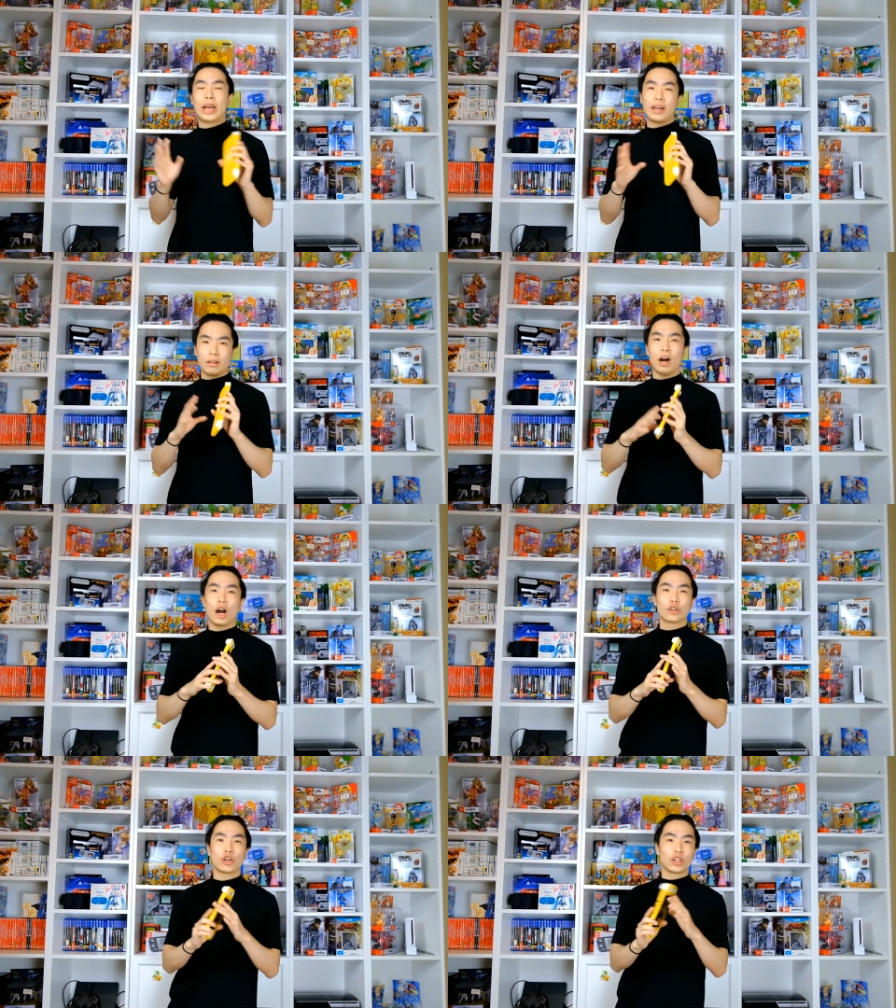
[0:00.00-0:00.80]
Okay,
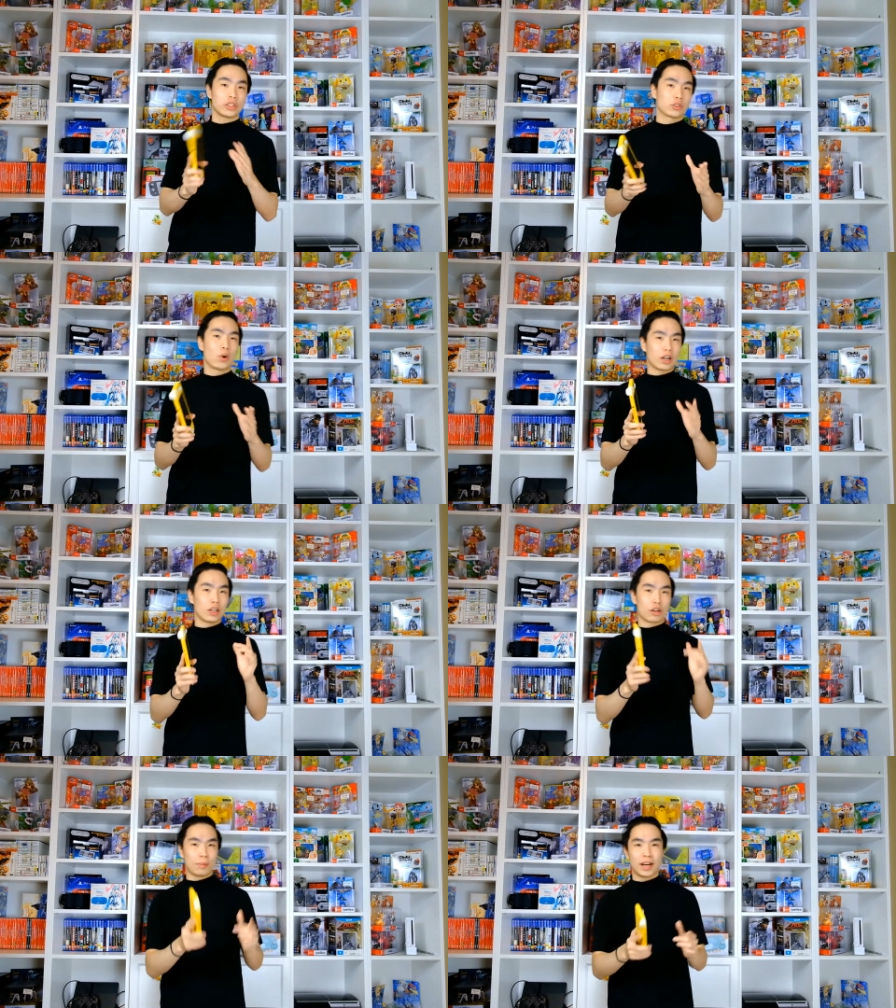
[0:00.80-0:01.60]
$100 is
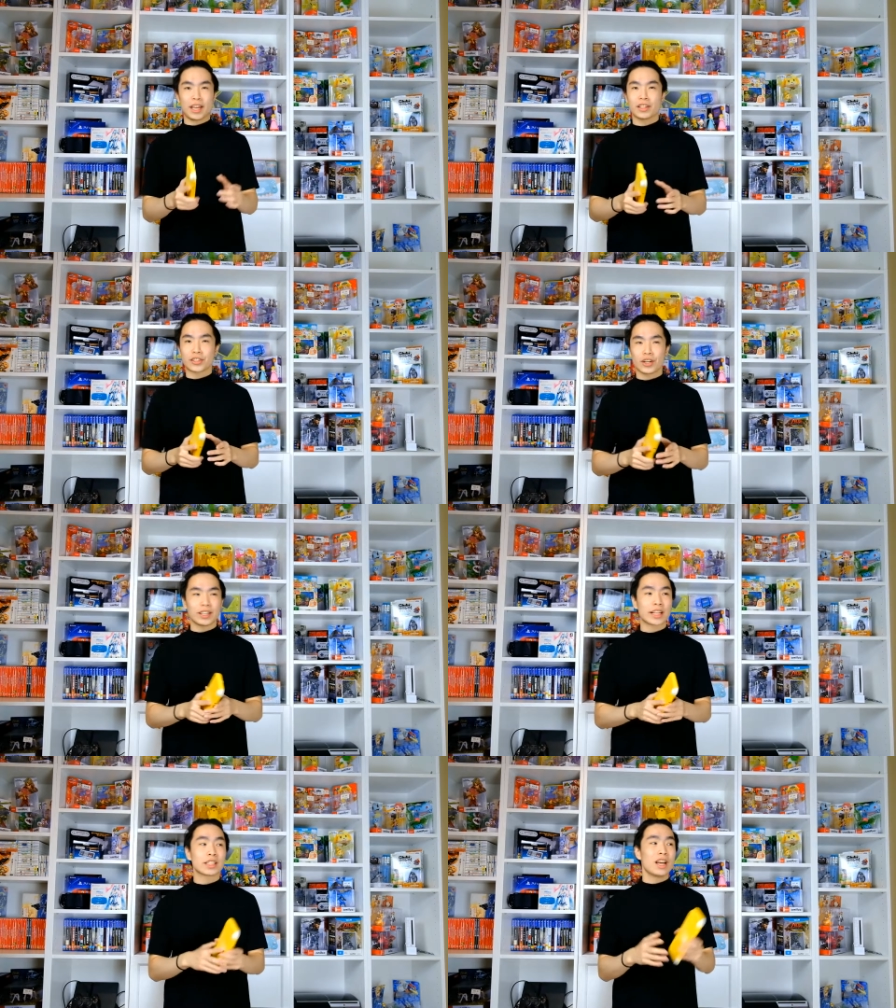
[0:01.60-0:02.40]
quite a lot of money in this
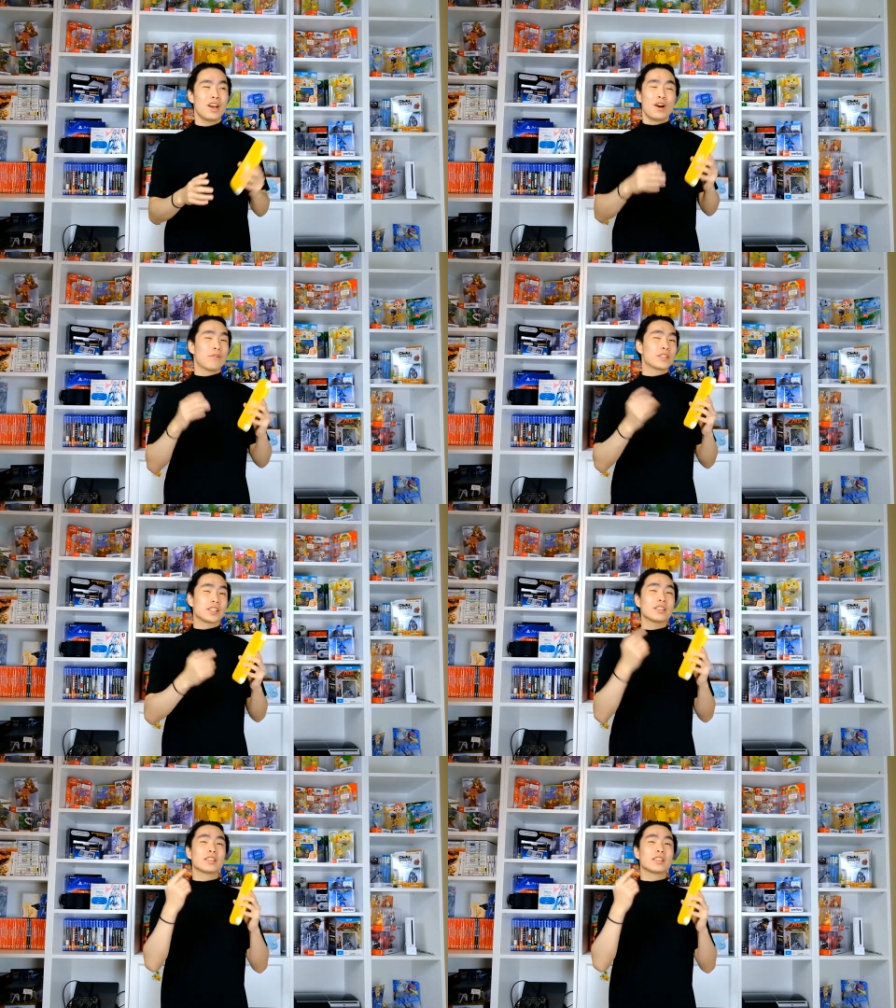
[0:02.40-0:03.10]
context. For